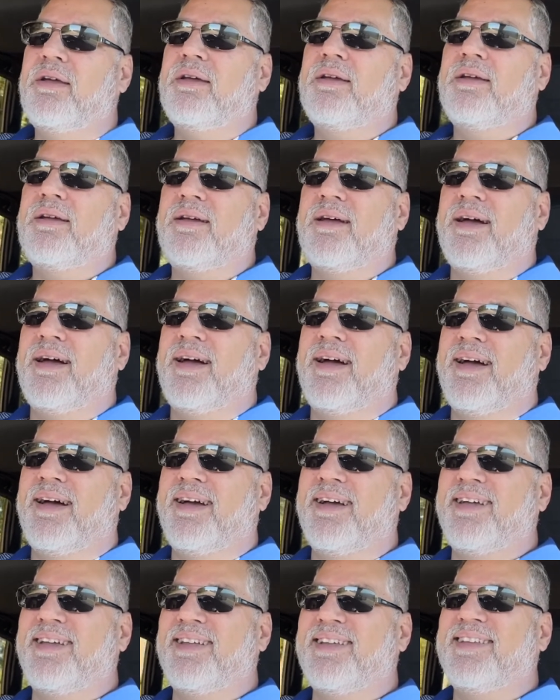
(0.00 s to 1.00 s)
uh,
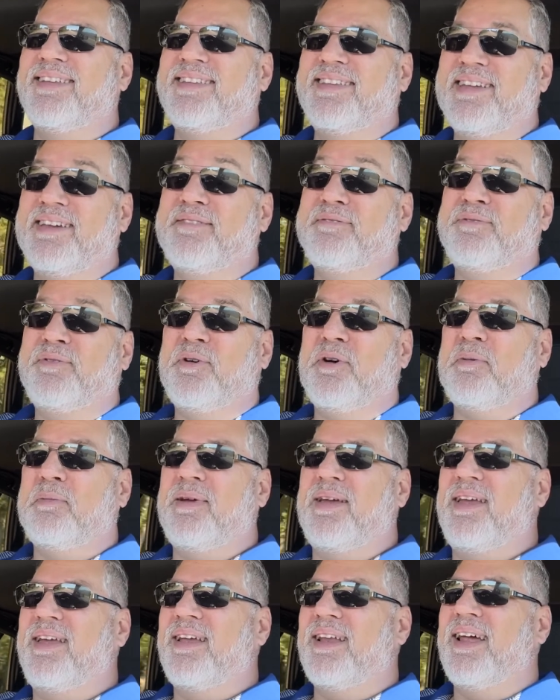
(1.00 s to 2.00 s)
did for
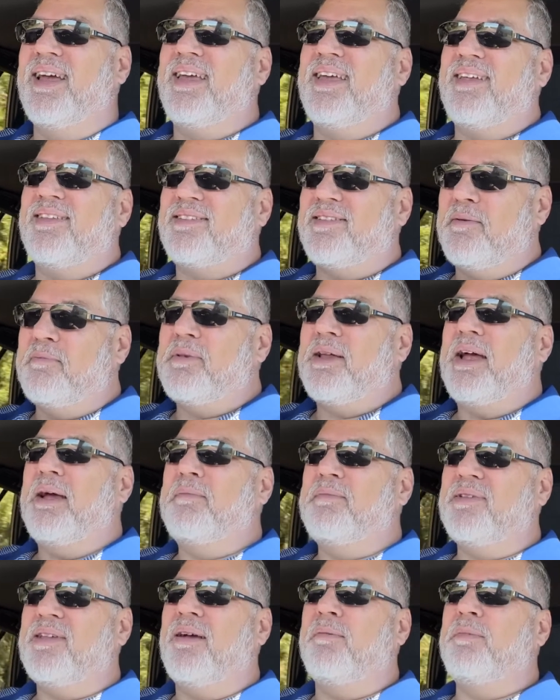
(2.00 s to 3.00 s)
me like
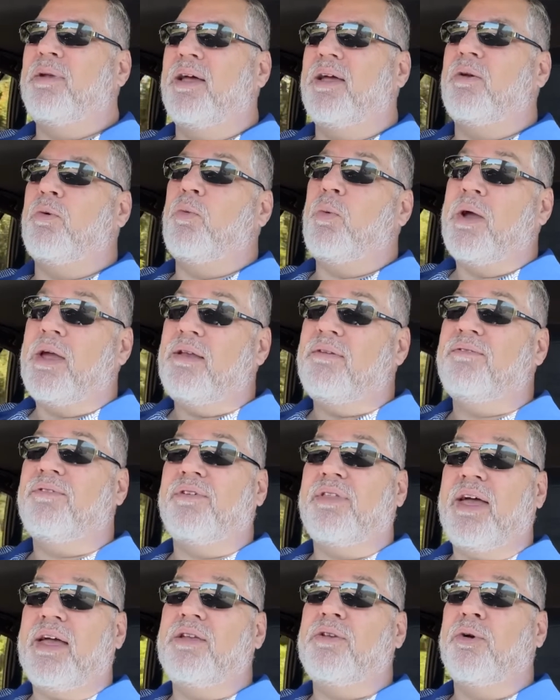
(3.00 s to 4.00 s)
sometimes i'm like waiting for
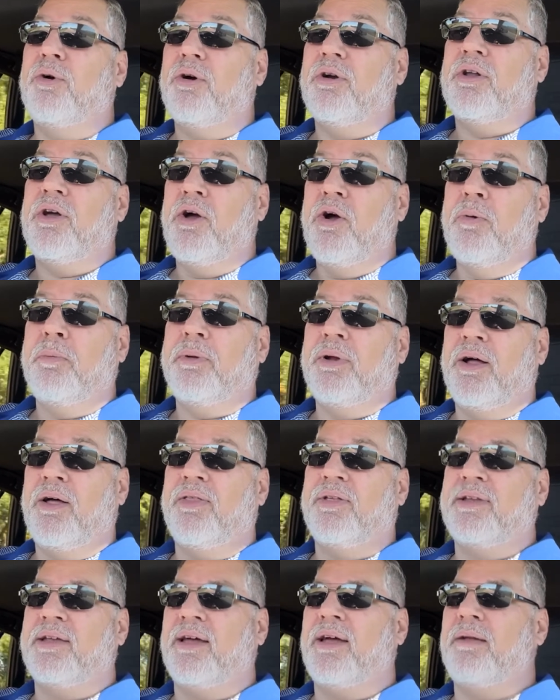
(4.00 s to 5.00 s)
that door to open all
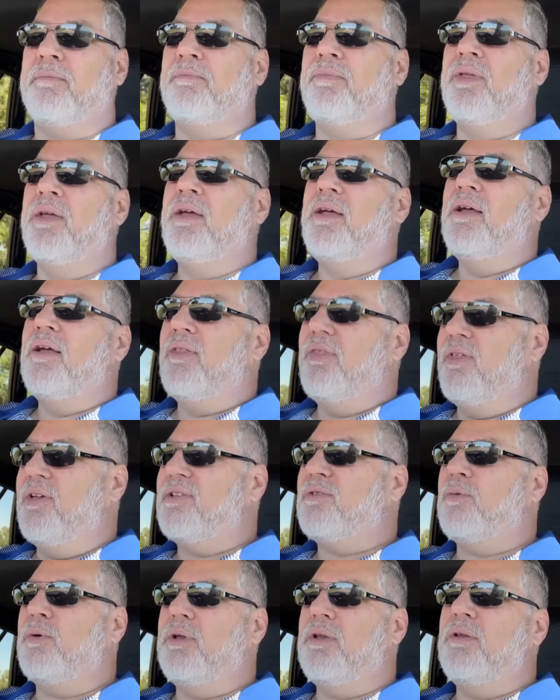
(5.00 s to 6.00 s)
the time
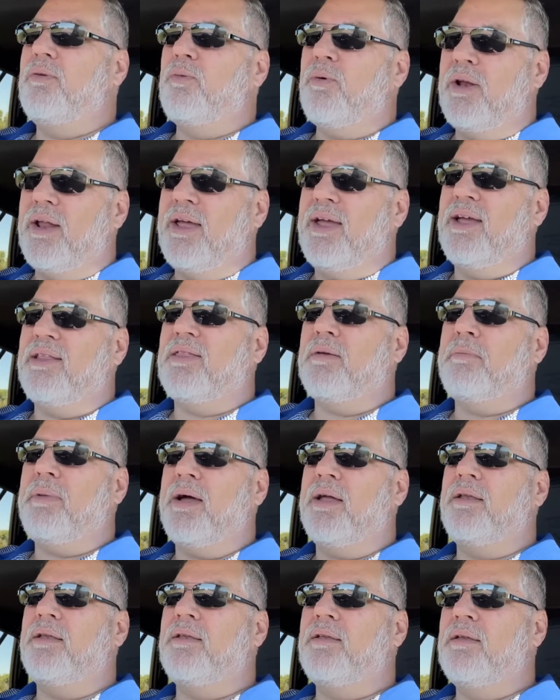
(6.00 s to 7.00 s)
this one when i hit the
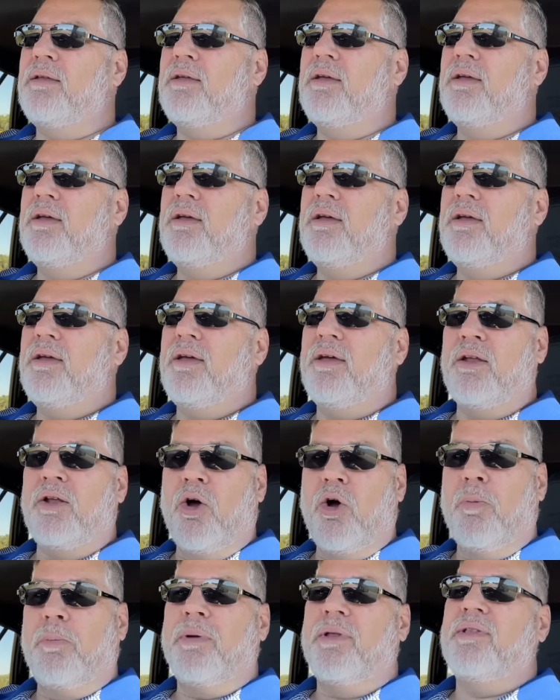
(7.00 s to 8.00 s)
button it
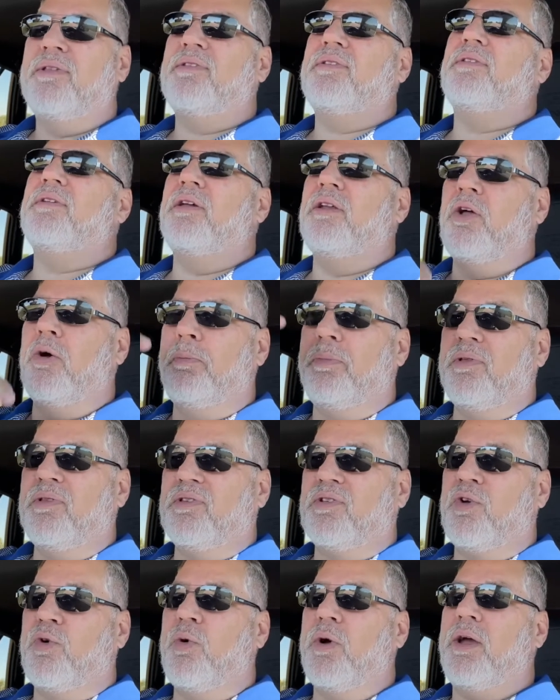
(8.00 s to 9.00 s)
opens it opens
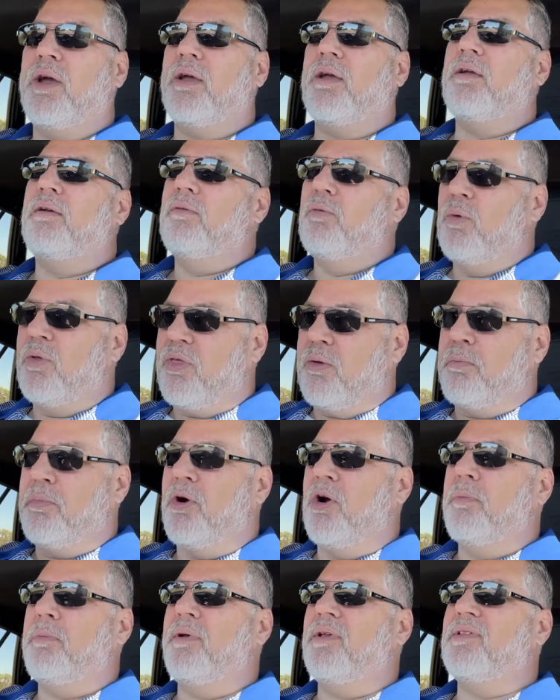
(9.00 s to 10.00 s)
quick with a
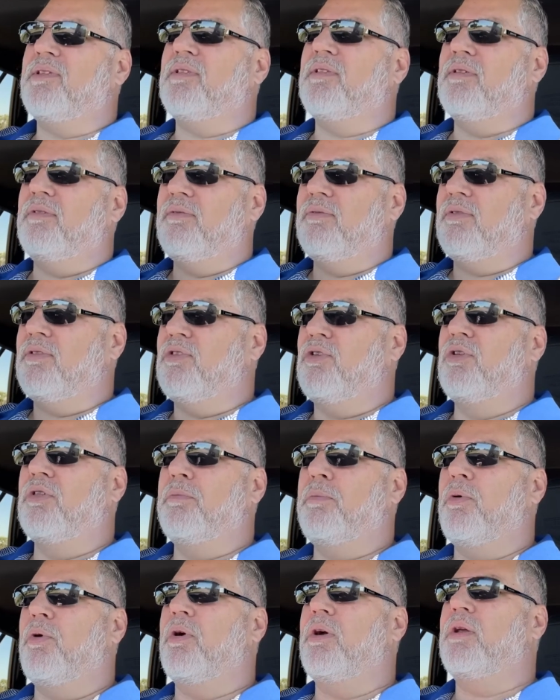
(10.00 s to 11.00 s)
purpose to the
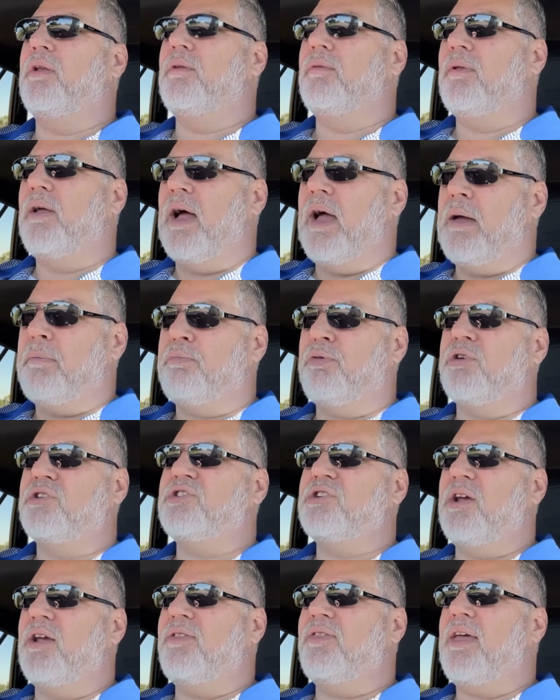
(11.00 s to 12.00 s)
point i
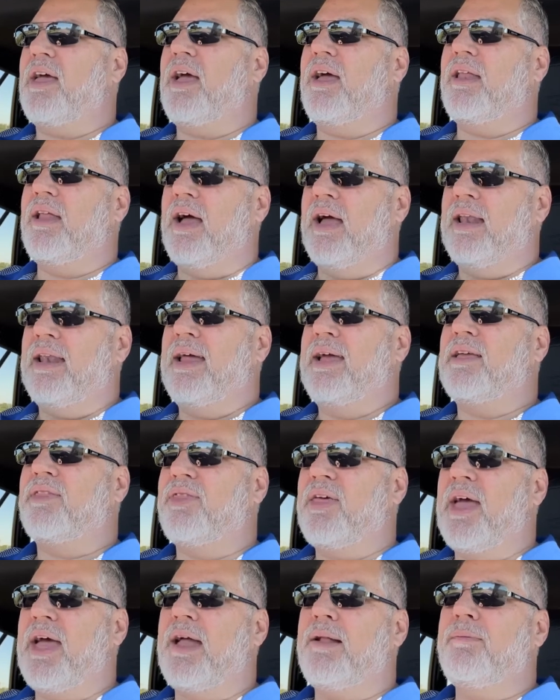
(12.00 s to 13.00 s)
appreciate that i like that